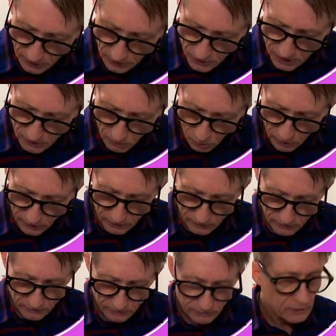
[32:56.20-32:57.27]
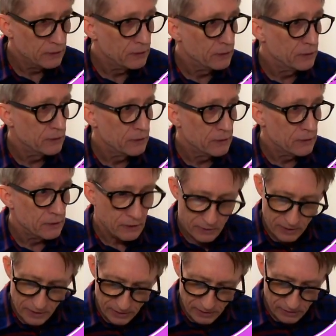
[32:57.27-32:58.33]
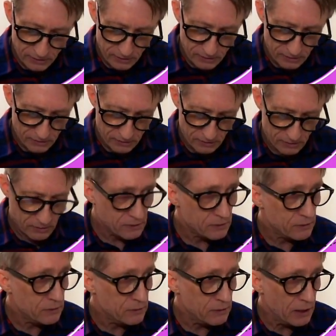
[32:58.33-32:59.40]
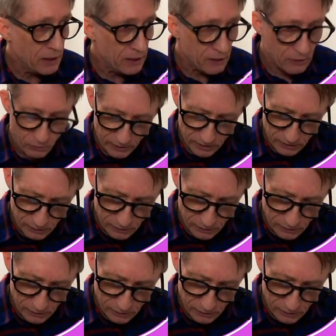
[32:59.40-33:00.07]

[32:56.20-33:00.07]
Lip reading: some more. Alright, now we're going to